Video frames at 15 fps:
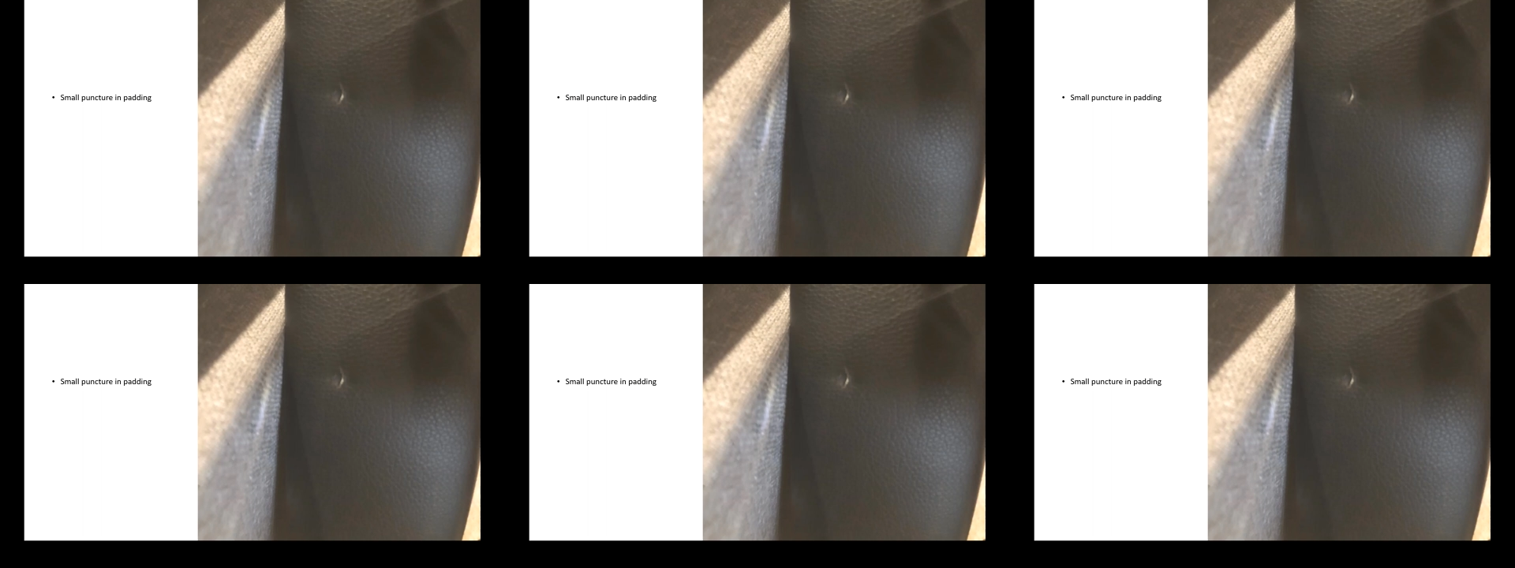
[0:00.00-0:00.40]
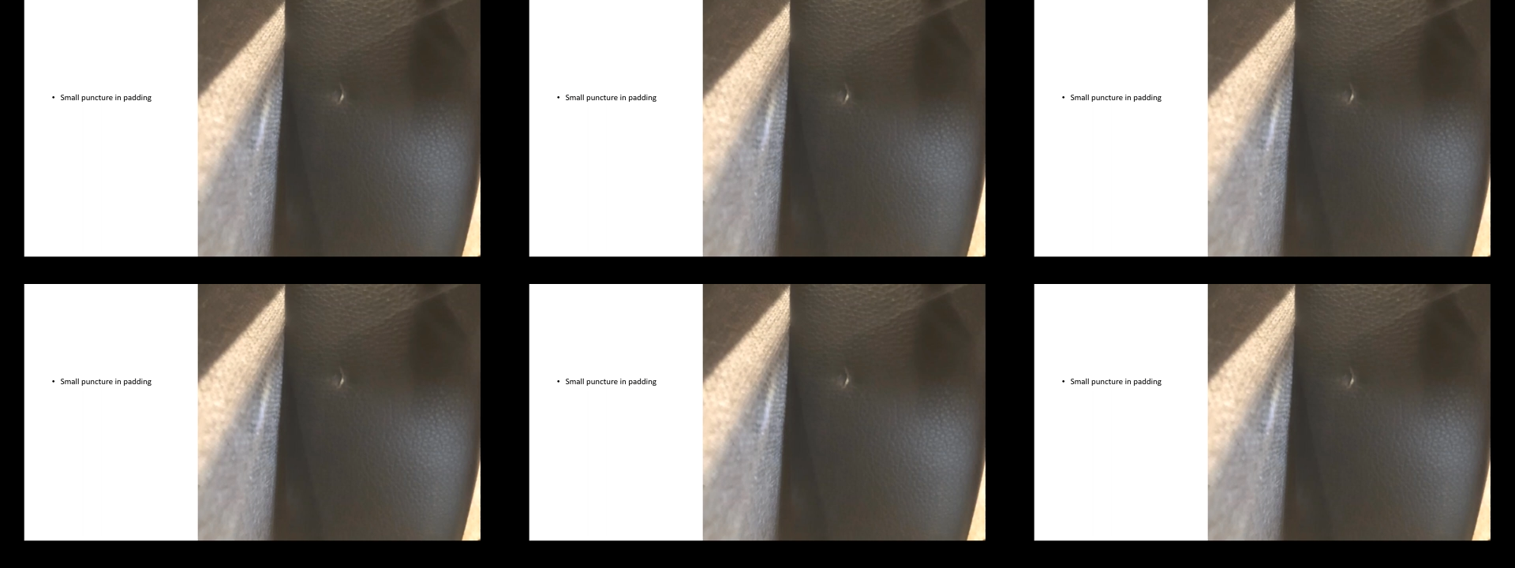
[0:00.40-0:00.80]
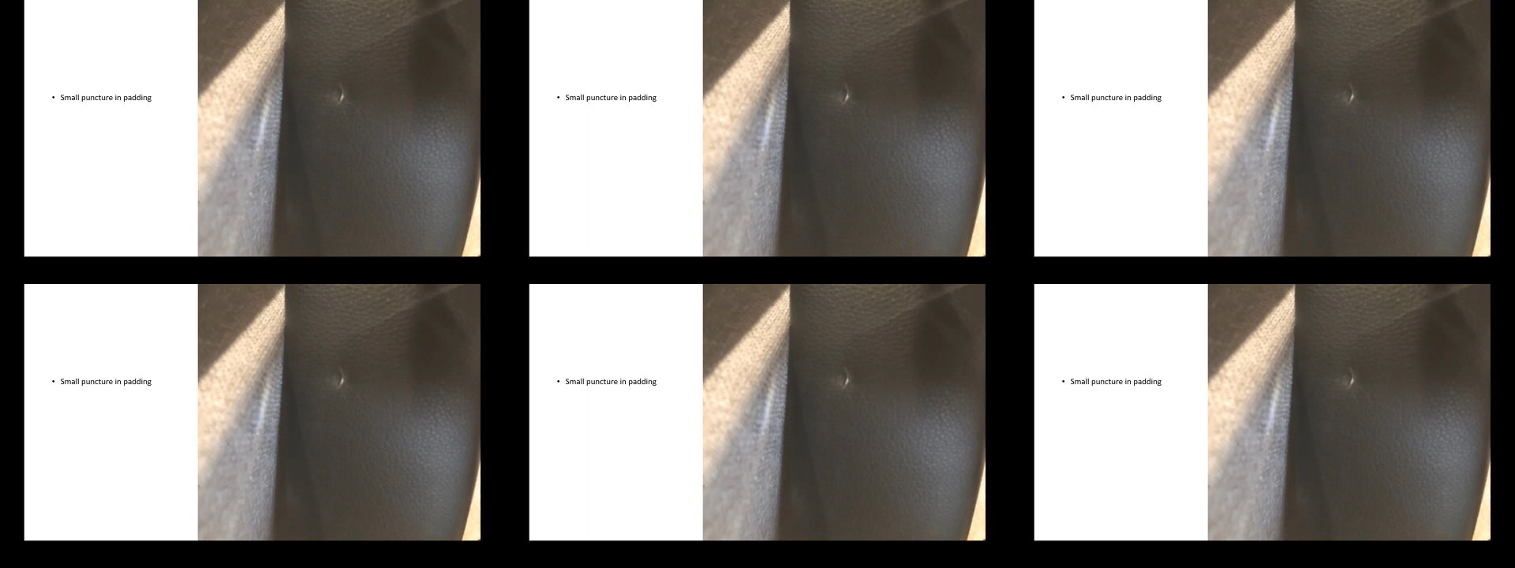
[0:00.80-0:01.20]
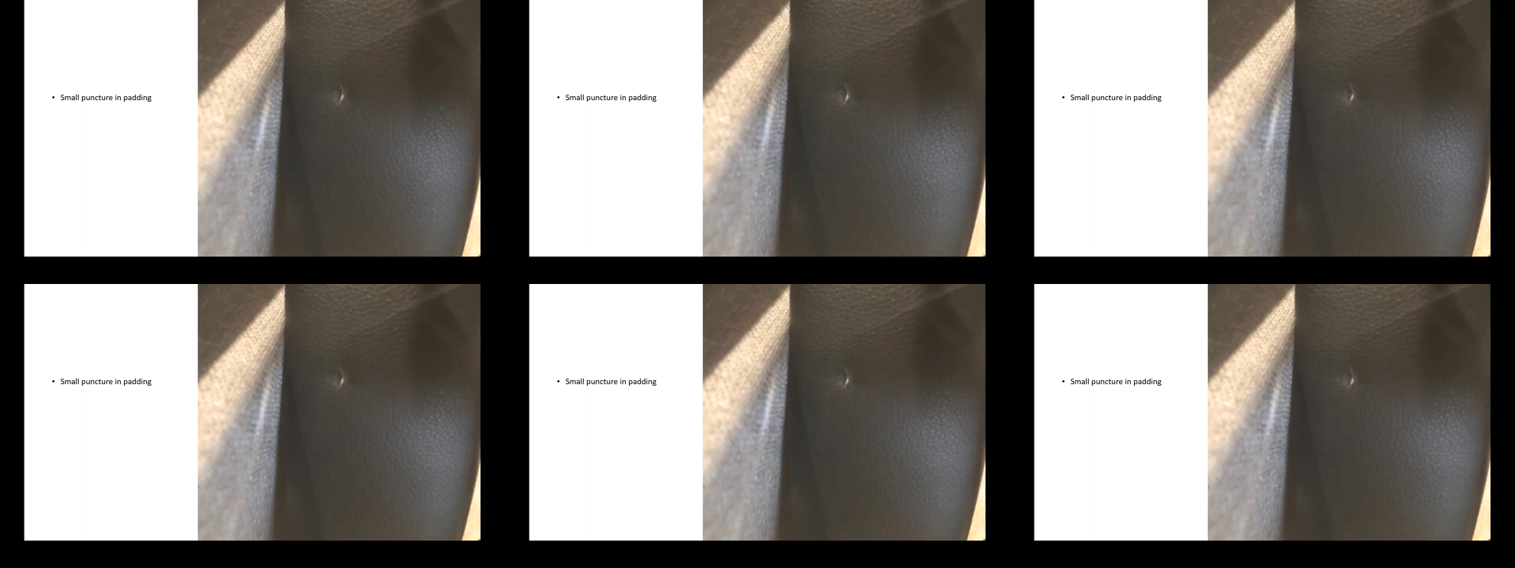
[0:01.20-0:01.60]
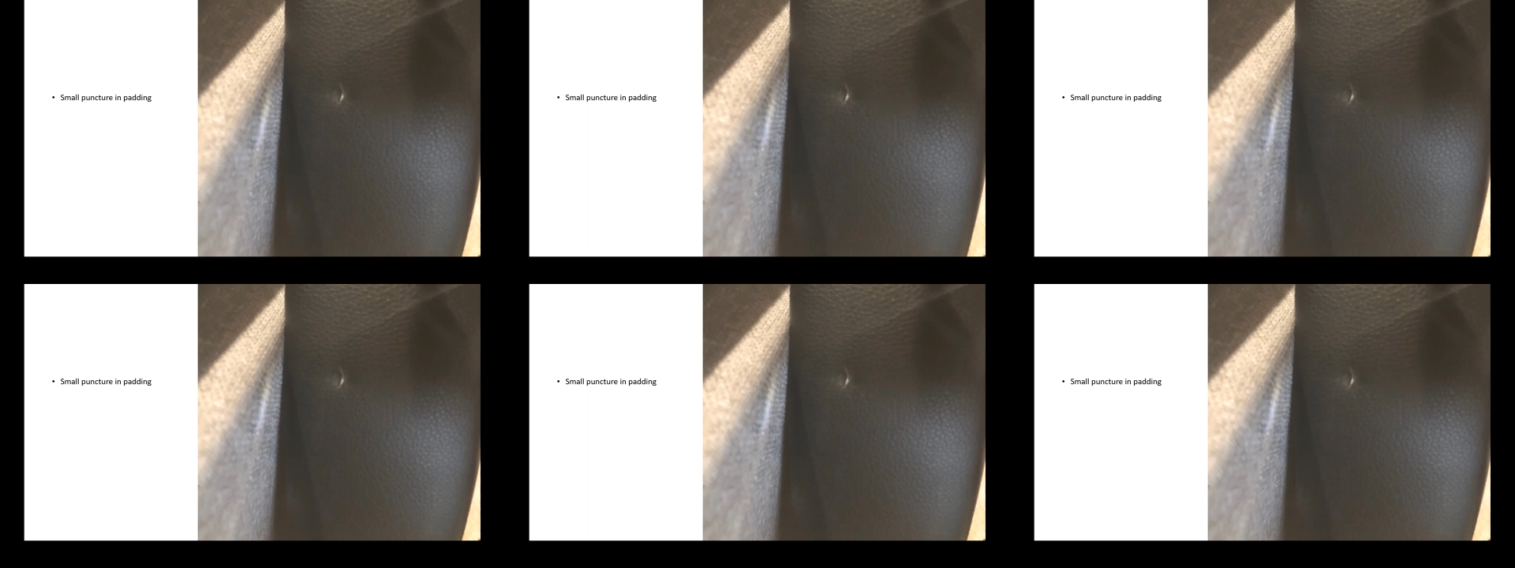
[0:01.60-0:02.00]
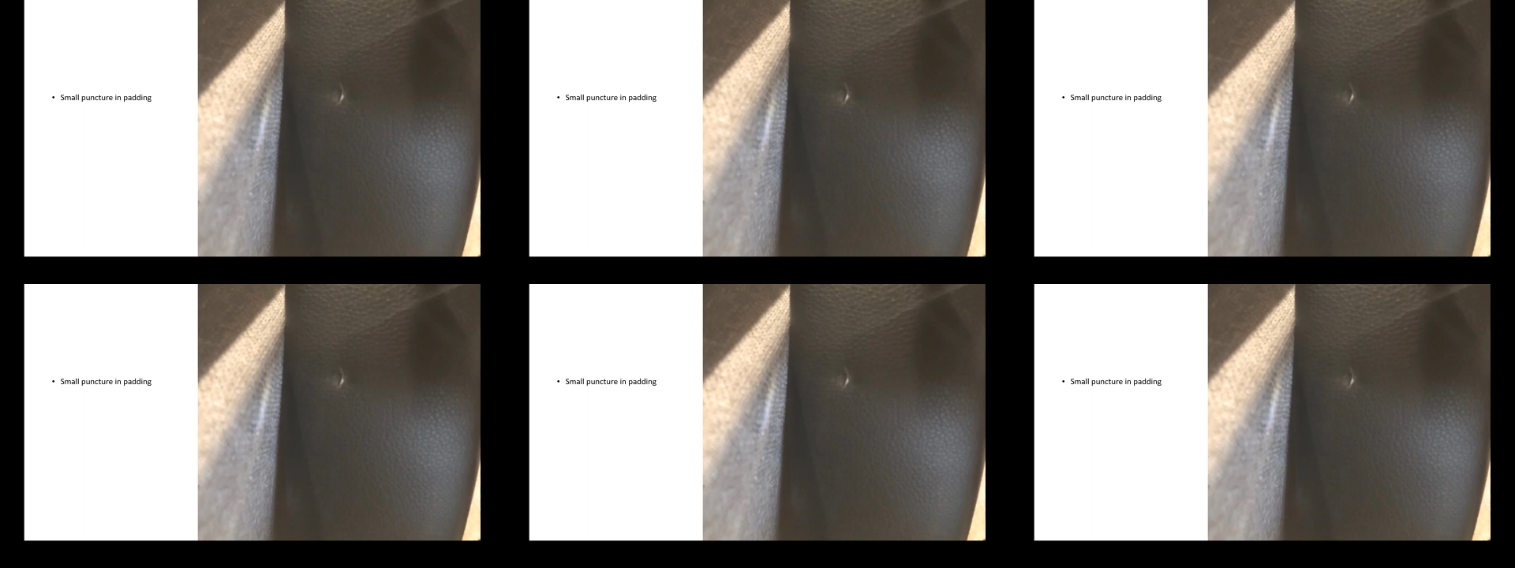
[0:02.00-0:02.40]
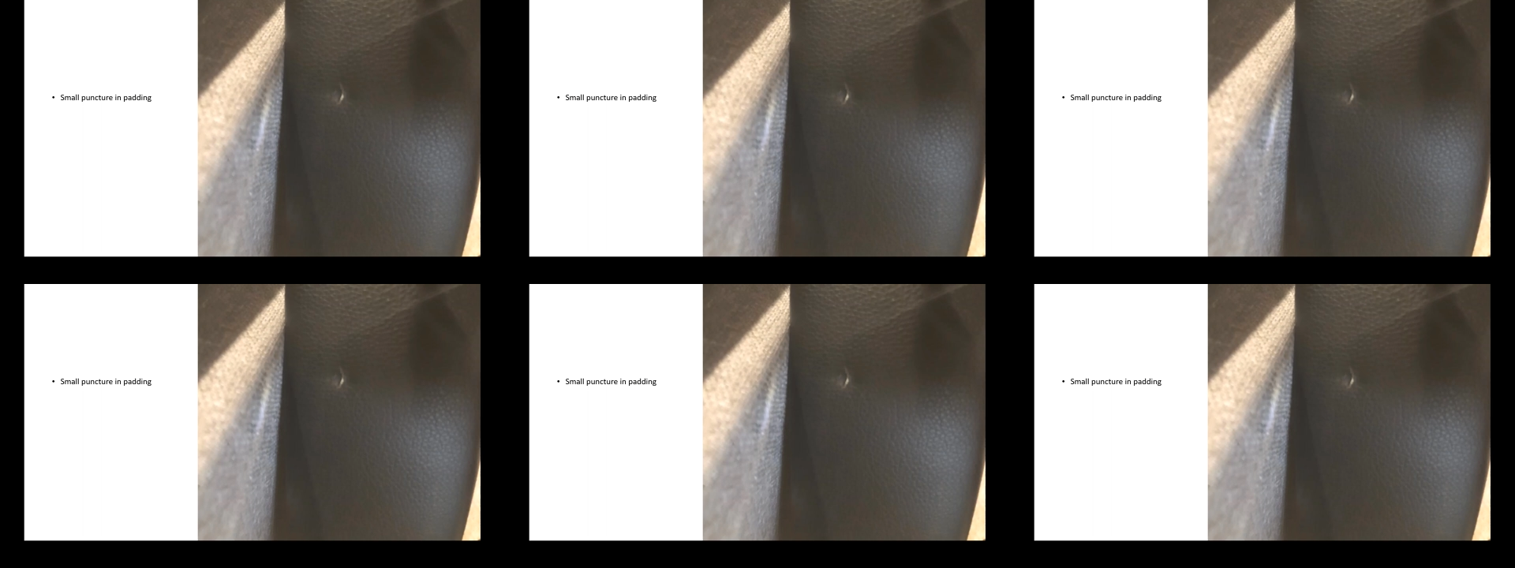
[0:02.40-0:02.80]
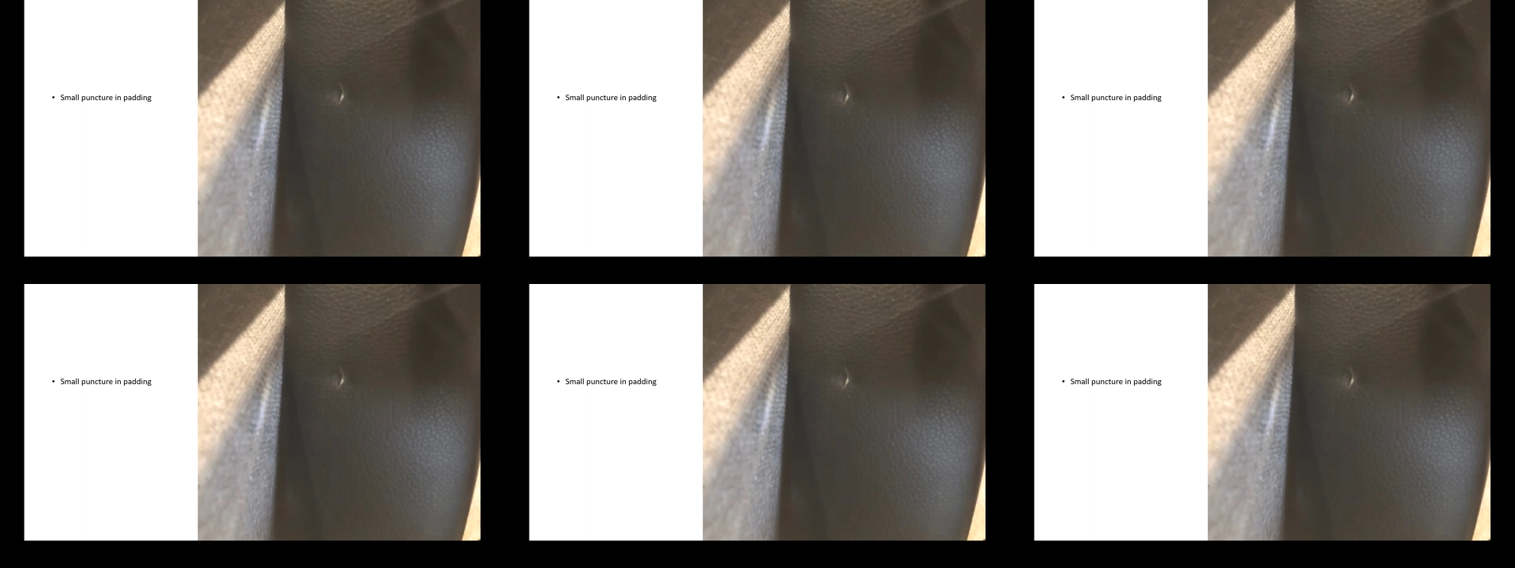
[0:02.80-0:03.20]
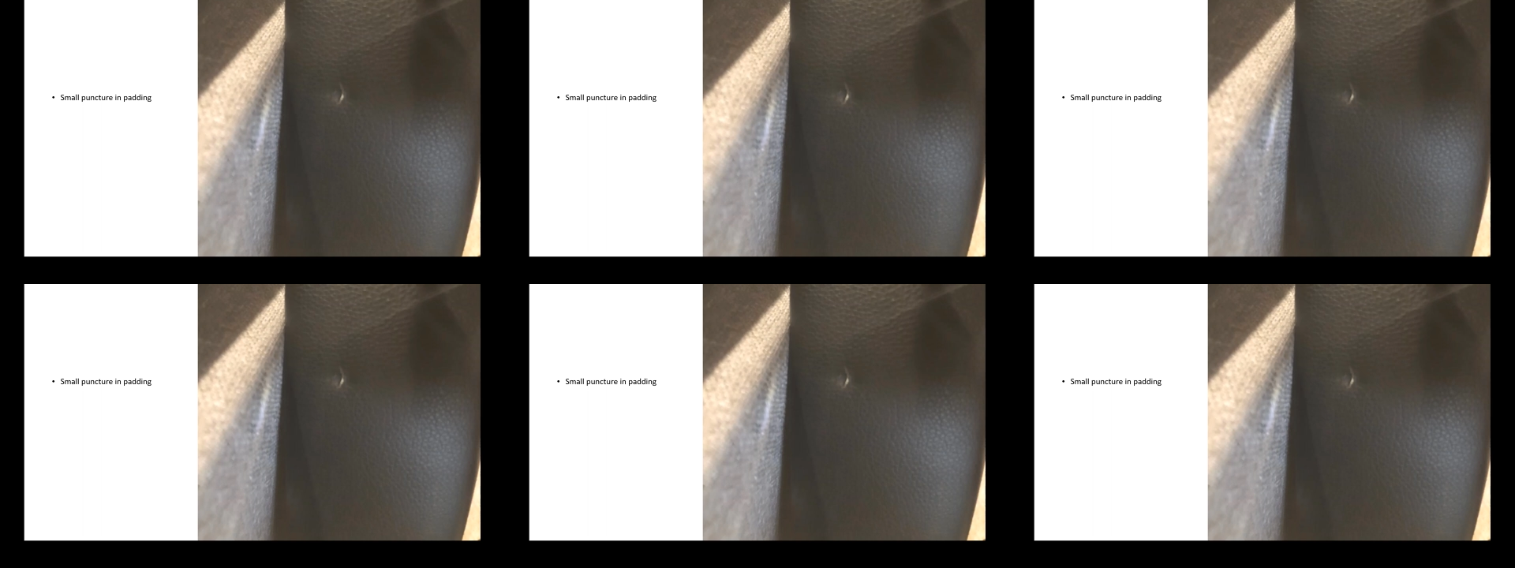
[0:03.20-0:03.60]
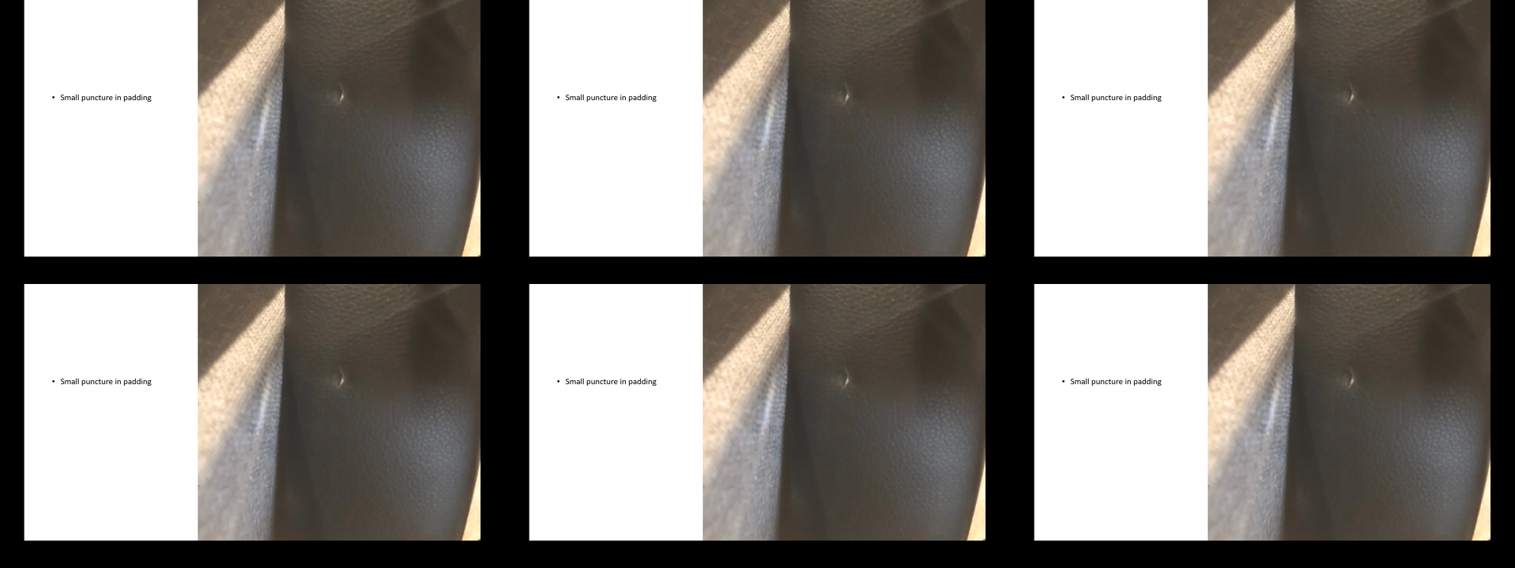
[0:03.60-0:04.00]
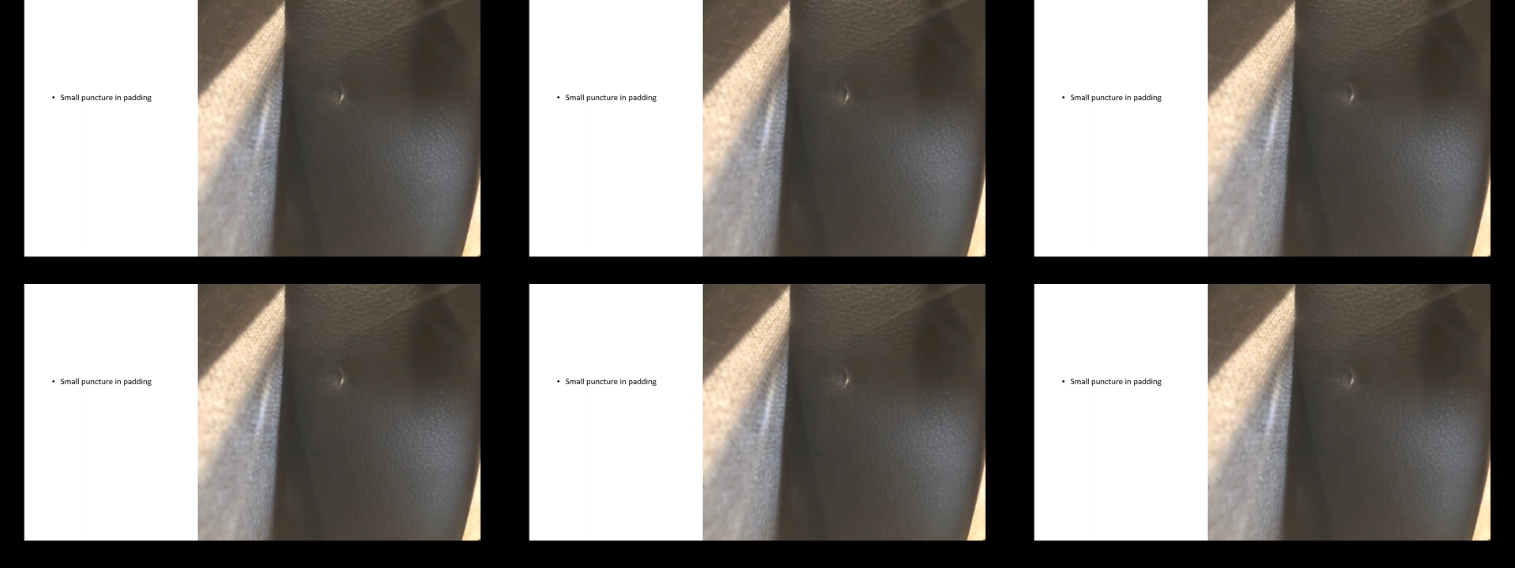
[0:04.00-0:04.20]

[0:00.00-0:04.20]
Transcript: [unreadable: no face in view]